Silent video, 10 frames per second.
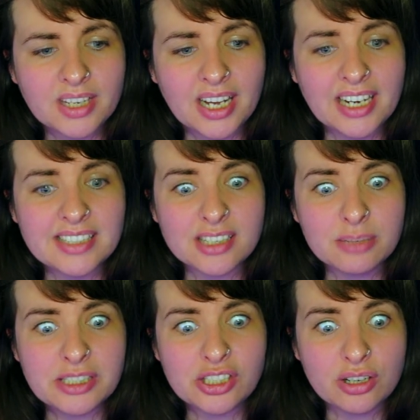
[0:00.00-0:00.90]
And it's
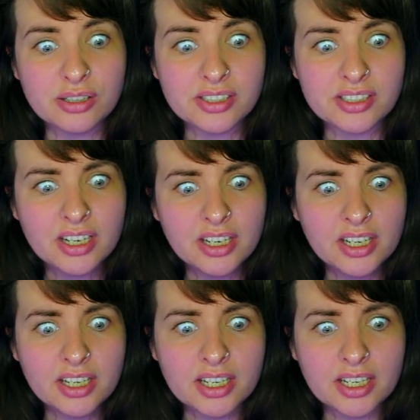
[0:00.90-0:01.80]
going to be turned,
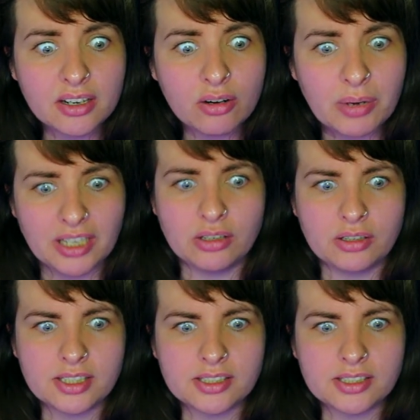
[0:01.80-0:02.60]
oh my god,